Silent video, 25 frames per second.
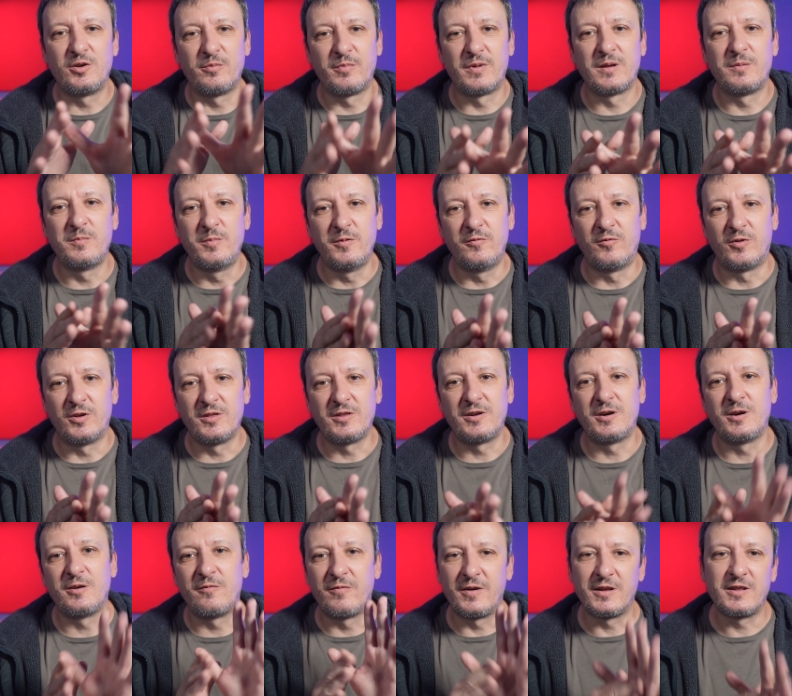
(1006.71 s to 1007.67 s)
you might be
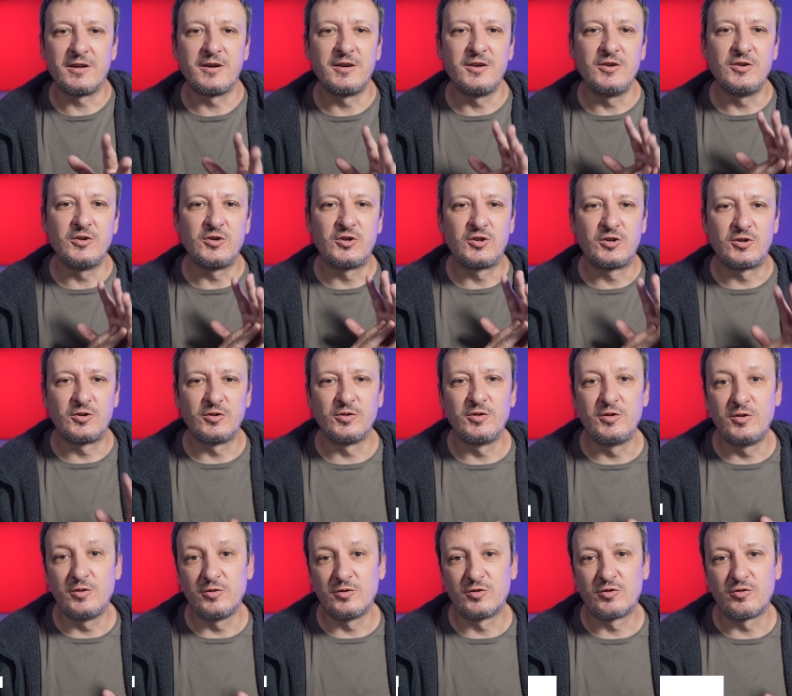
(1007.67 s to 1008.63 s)
wondering whether you
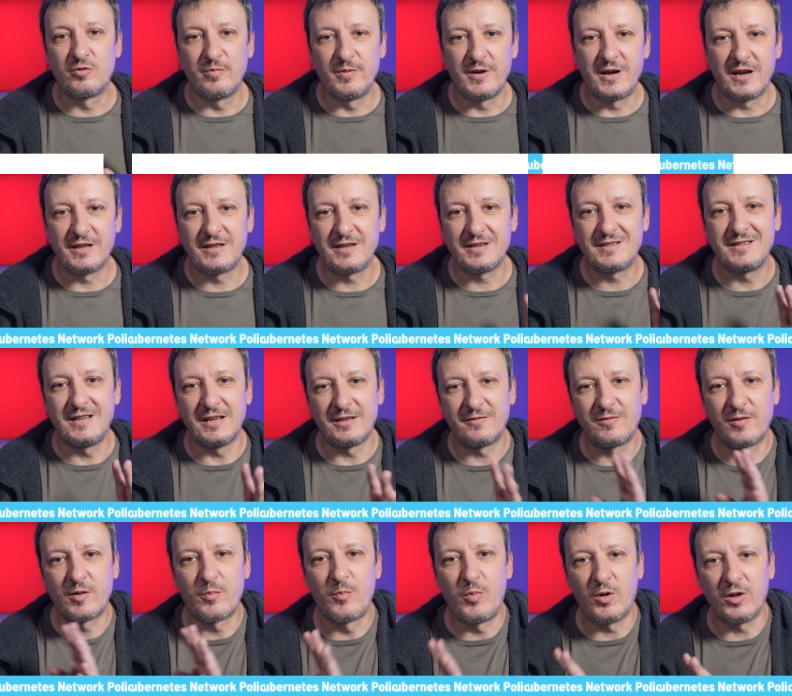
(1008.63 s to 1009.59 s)
should use Kubernetes
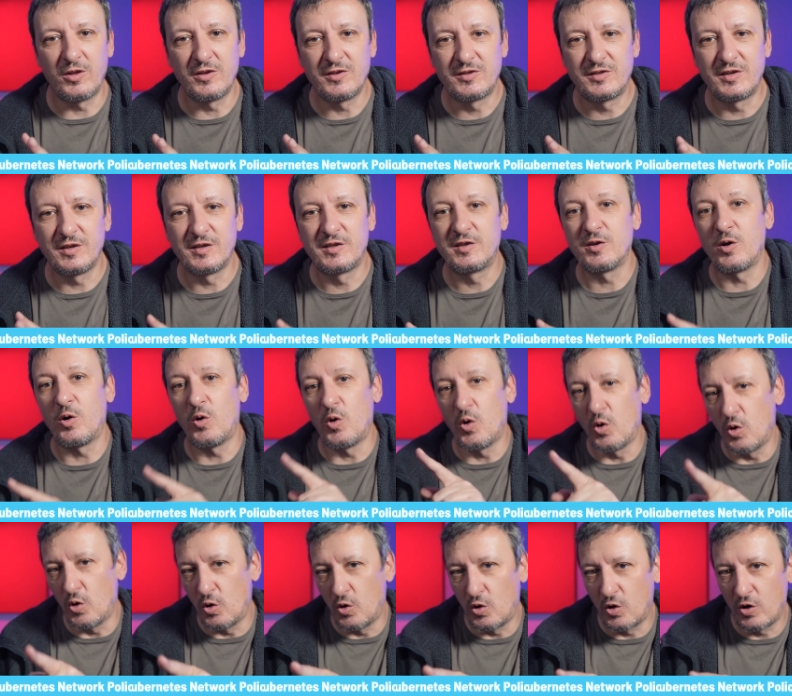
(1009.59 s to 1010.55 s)
network policies
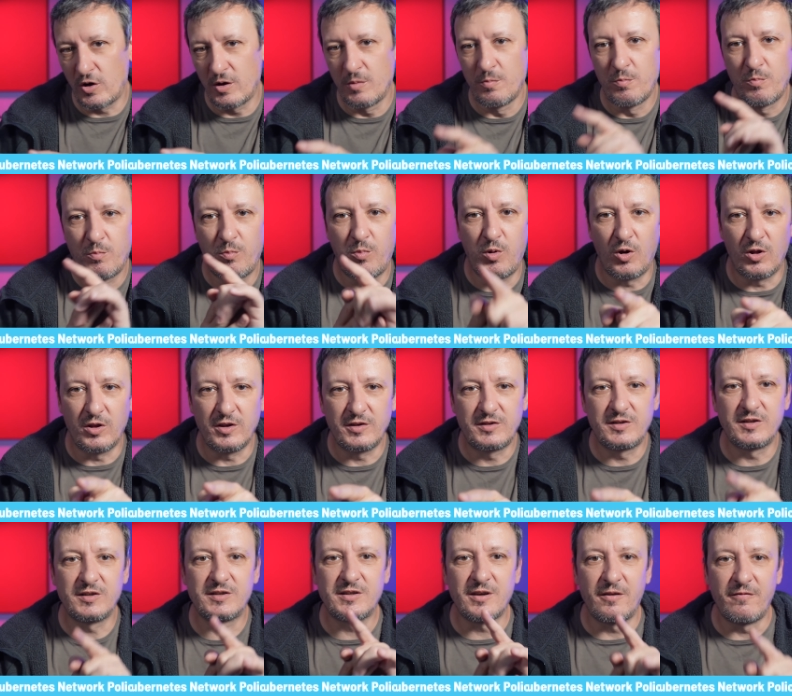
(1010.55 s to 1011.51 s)
or
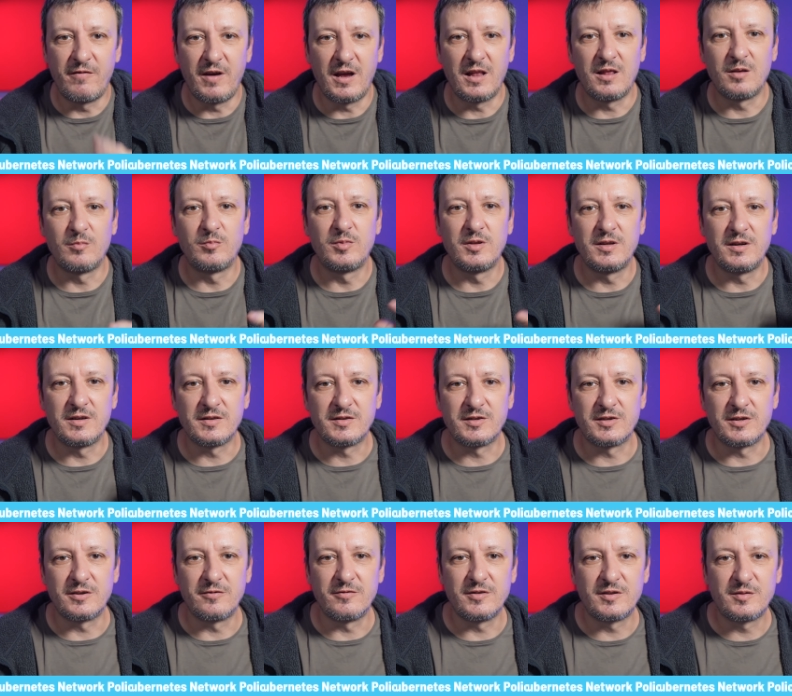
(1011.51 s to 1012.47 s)
policies available in a
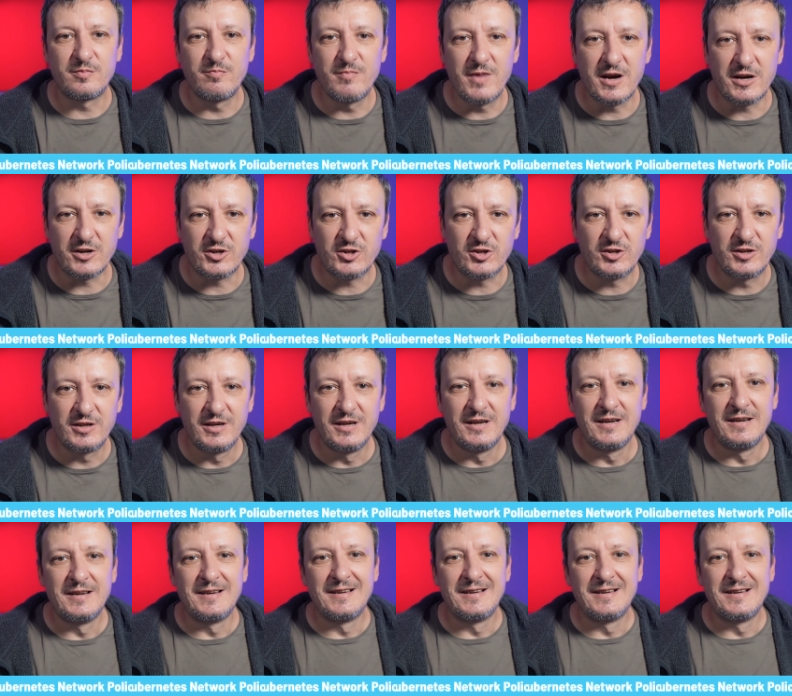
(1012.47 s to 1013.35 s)
service mesh.